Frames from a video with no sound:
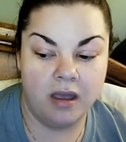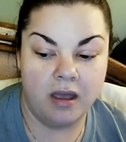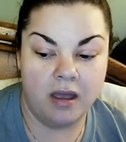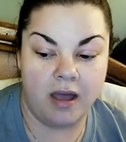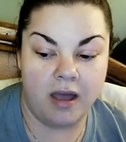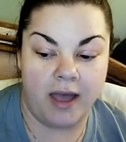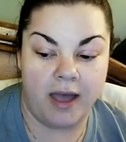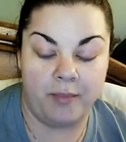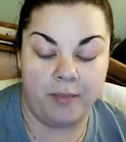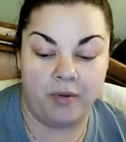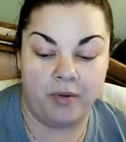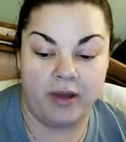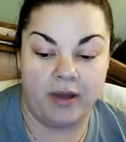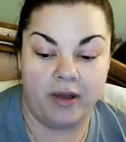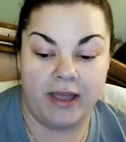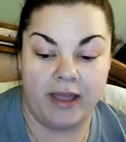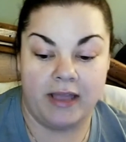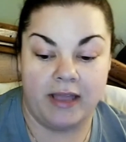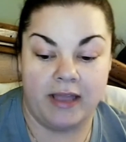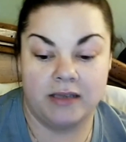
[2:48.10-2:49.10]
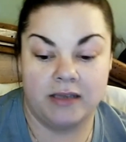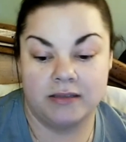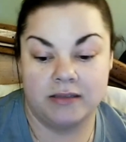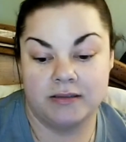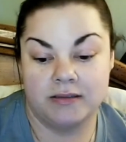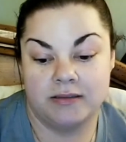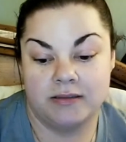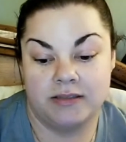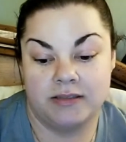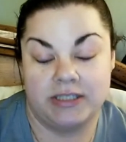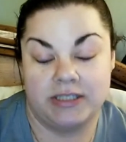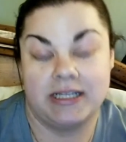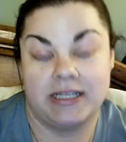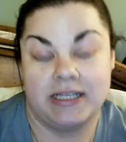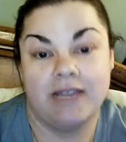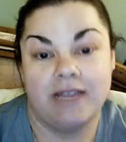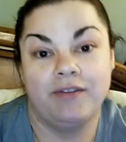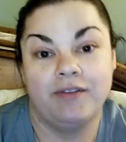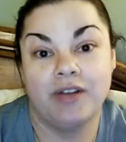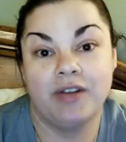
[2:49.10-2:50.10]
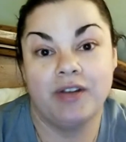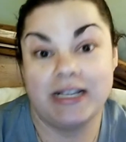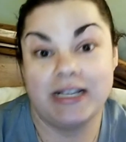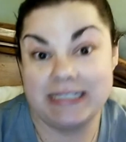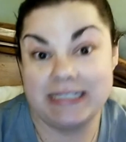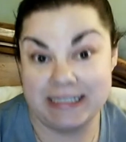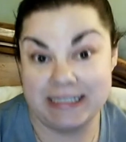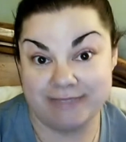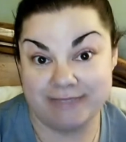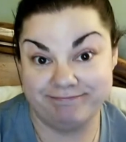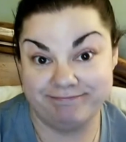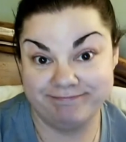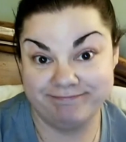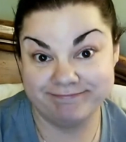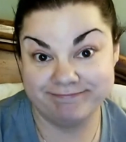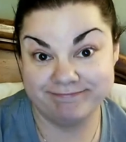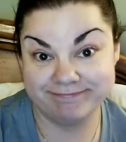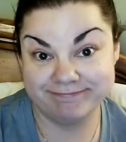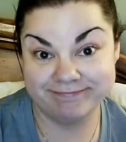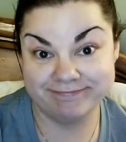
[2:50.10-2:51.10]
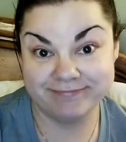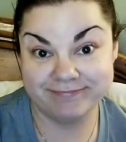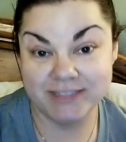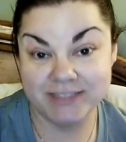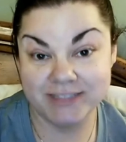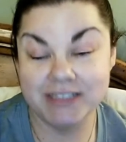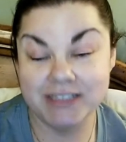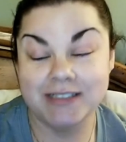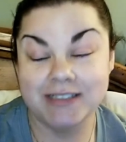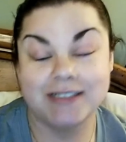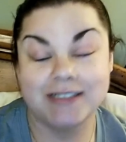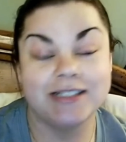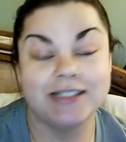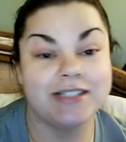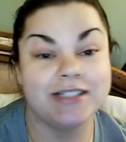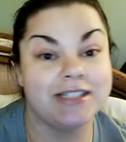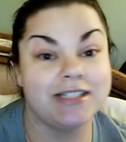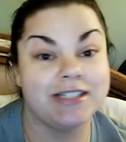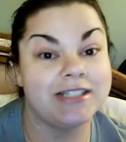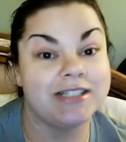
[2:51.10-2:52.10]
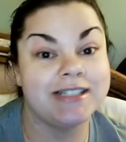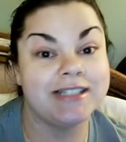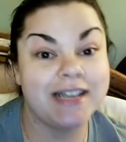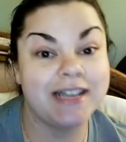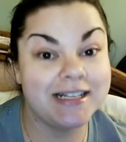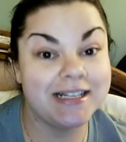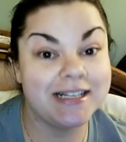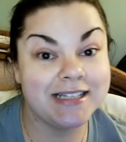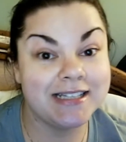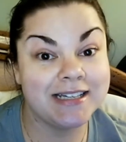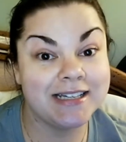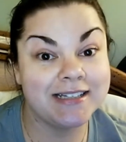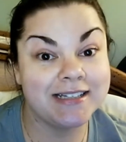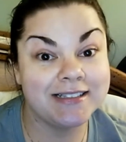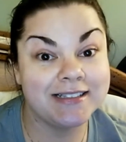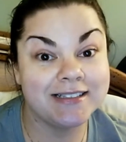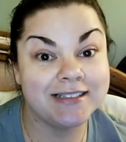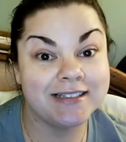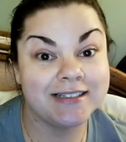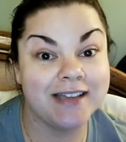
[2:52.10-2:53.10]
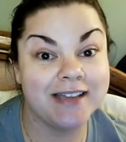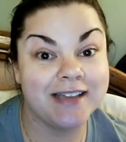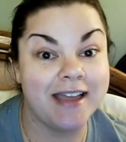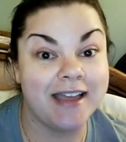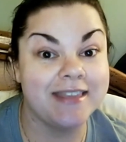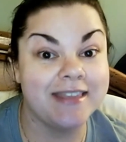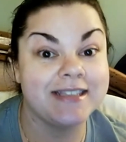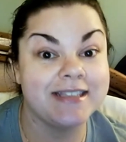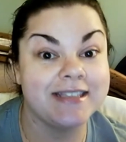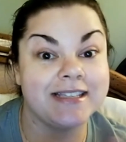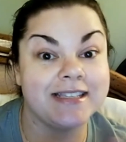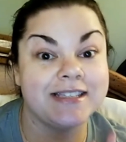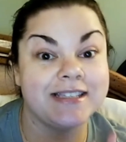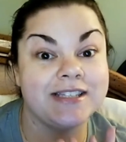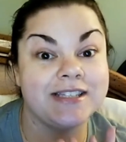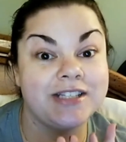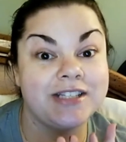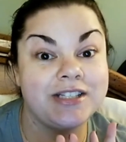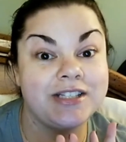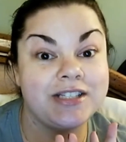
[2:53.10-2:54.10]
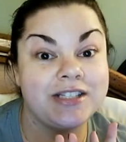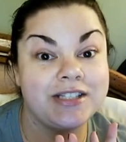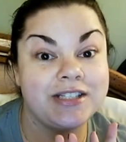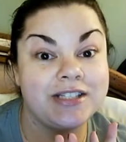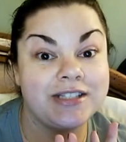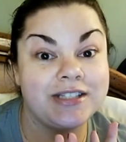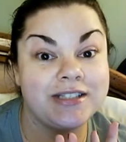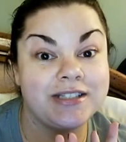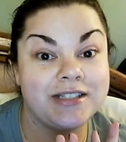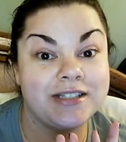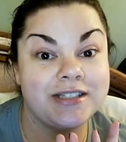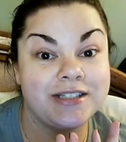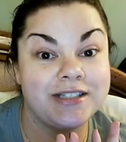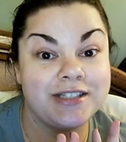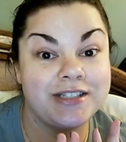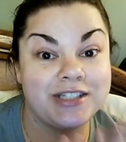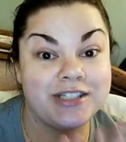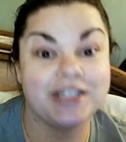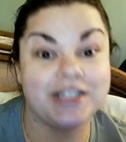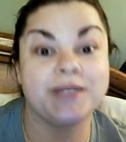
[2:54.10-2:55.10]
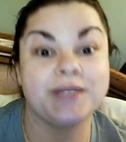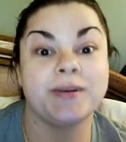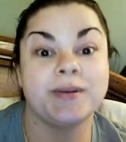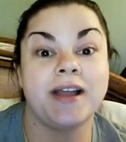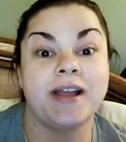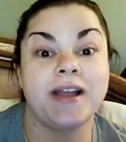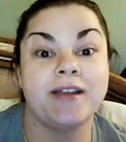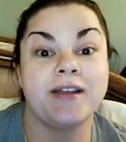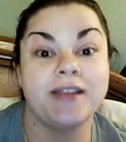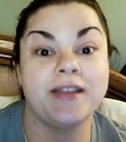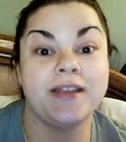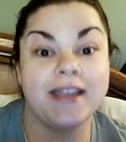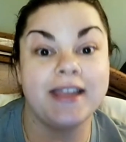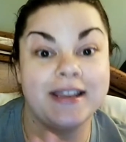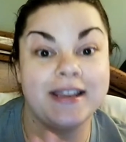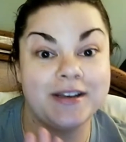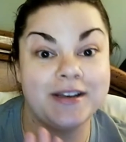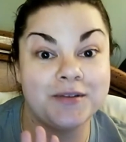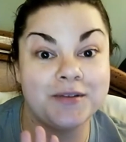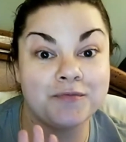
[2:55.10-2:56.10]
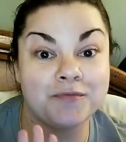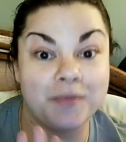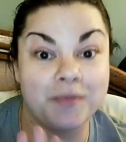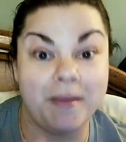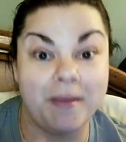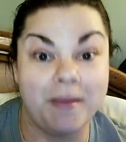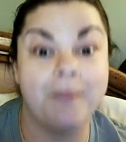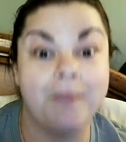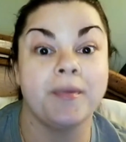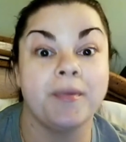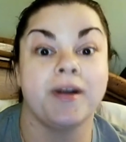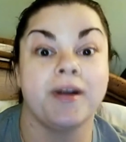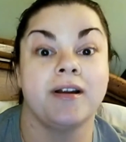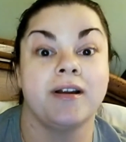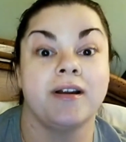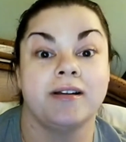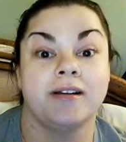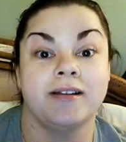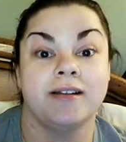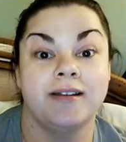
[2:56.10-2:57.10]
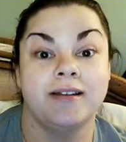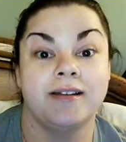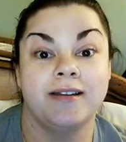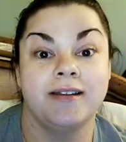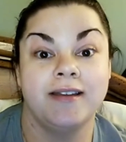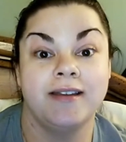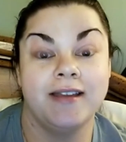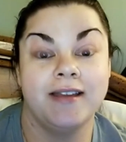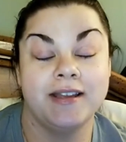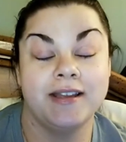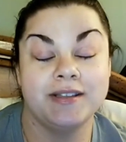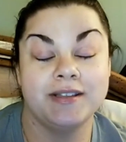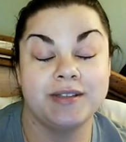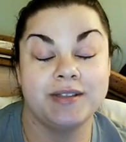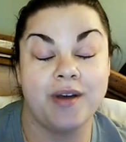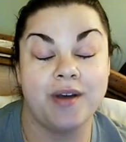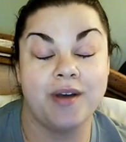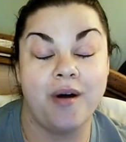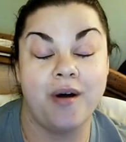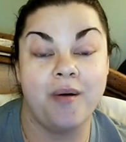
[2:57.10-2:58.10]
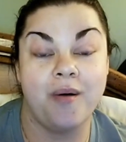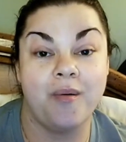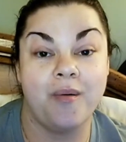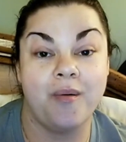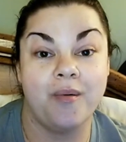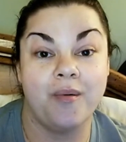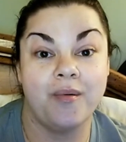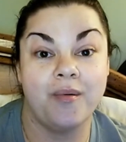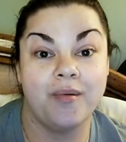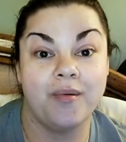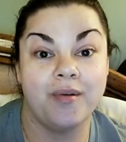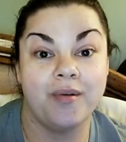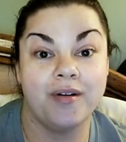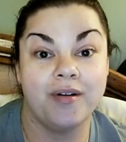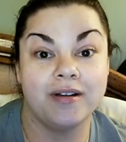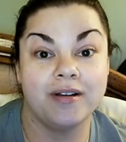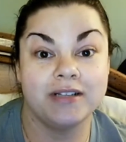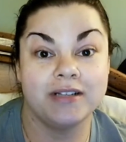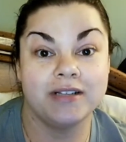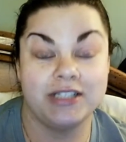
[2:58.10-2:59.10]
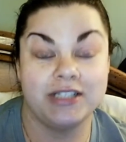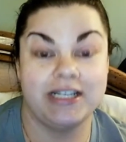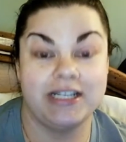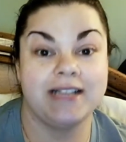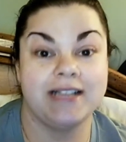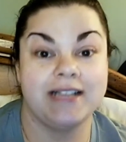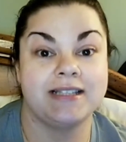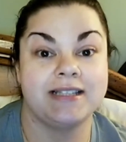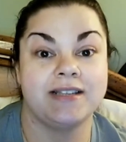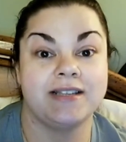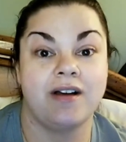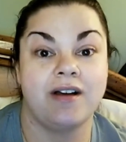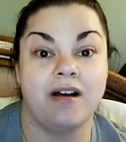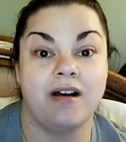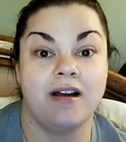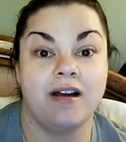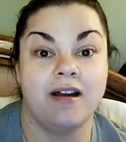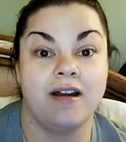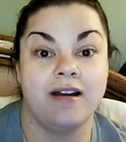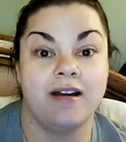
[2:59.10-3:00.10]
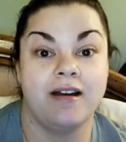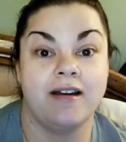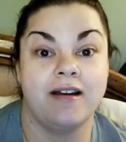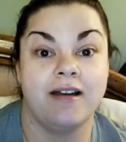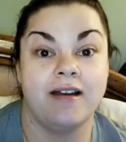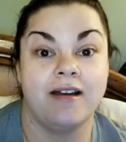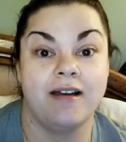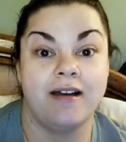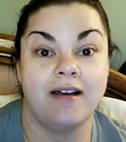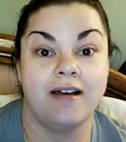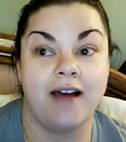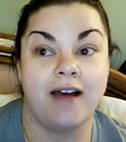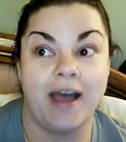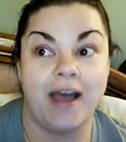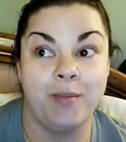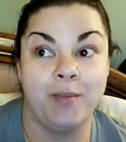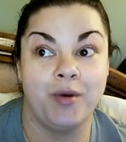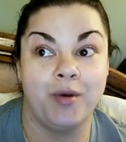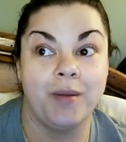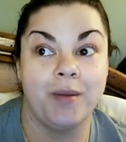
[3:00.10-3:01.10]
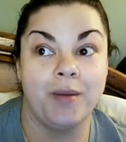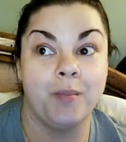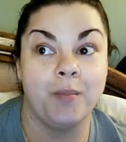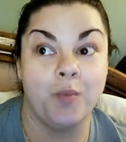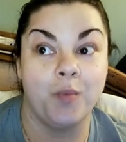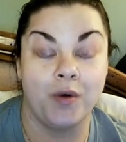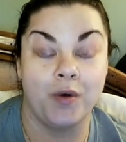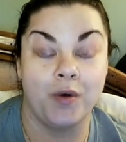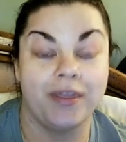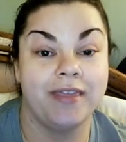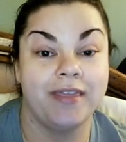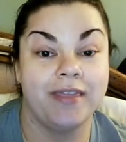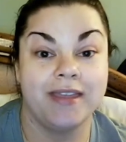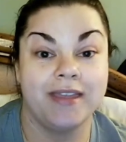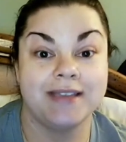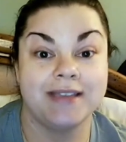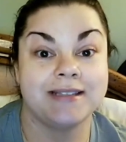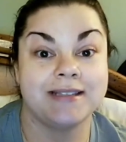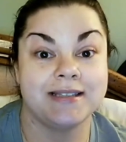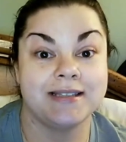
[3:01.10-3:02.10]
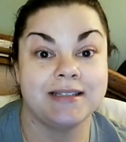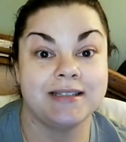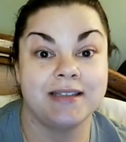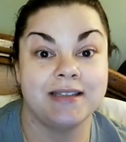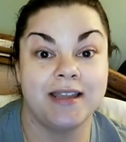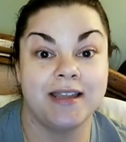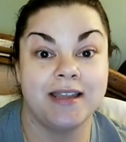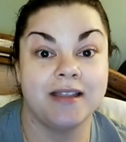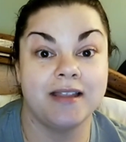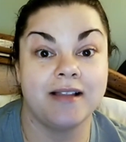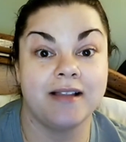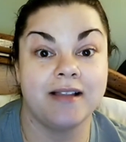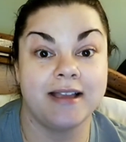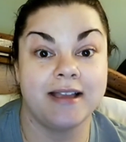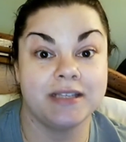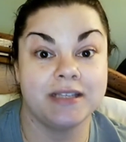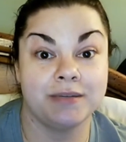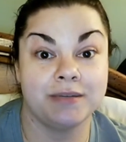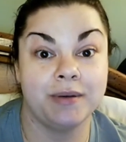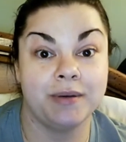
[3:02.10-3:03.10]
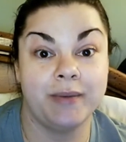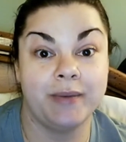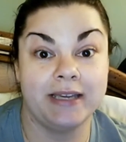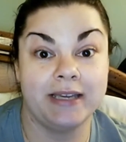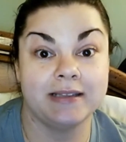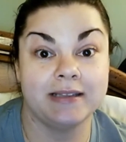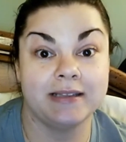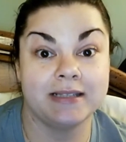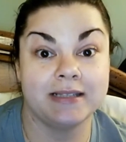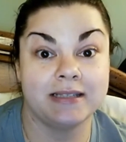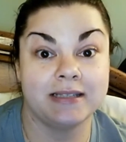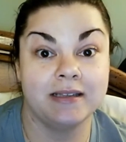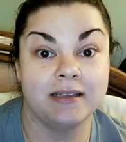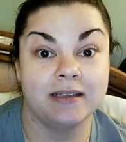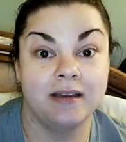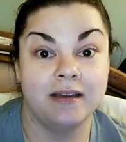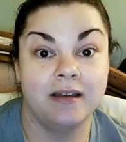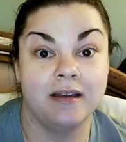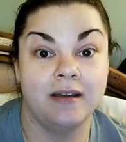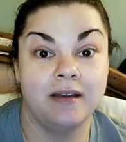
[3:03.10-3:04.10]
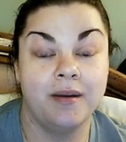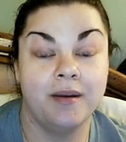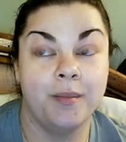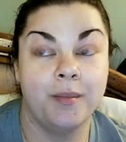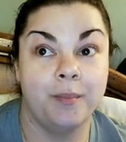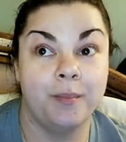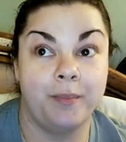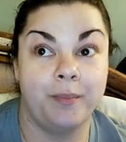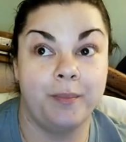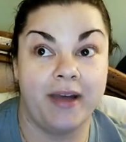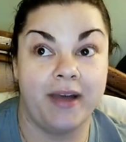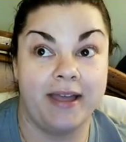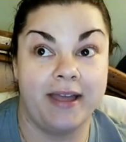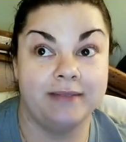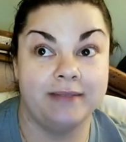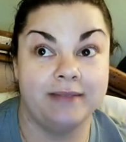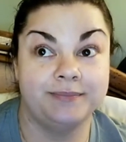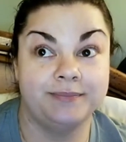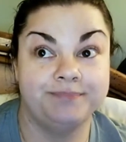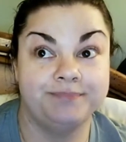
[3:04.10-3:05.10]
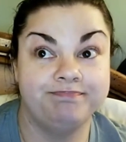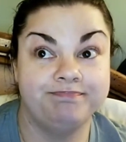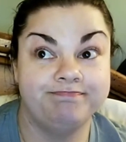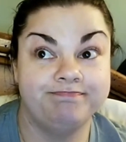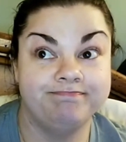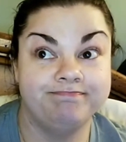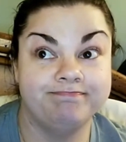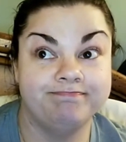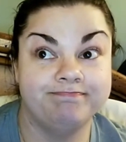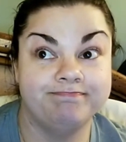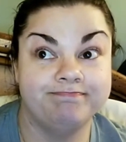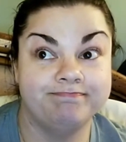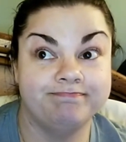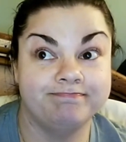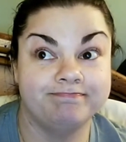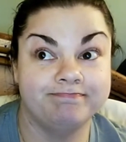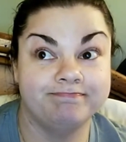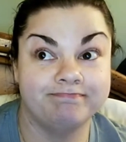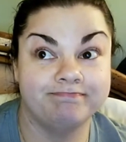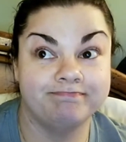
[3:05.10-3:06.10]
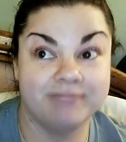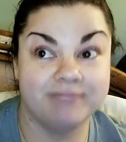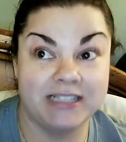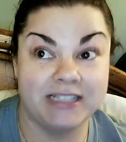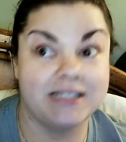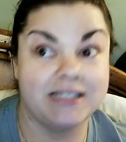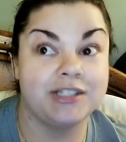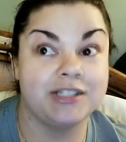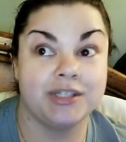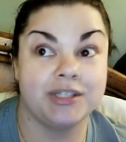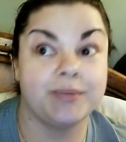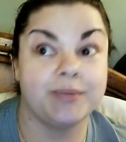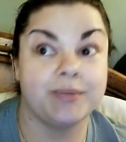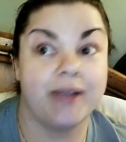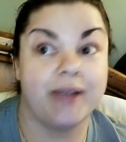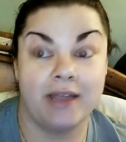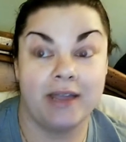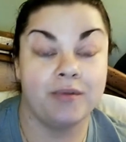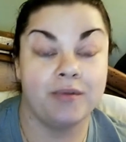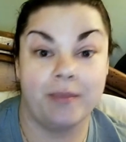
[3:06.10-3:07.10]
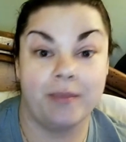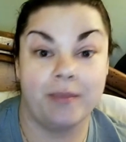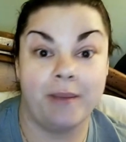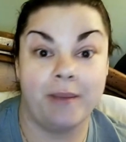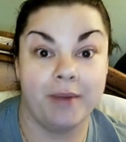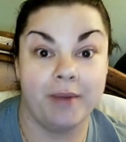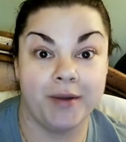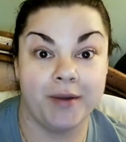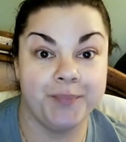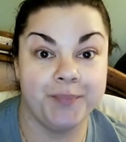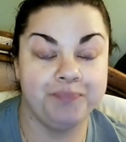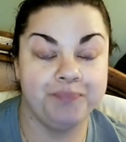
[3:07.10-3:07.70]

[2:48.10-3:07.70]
I bought, just to give you an idea, this is just an idea, and this is just what I can remember. So, chances are I bought more this, in the last three weeks, but this is just what I can remember.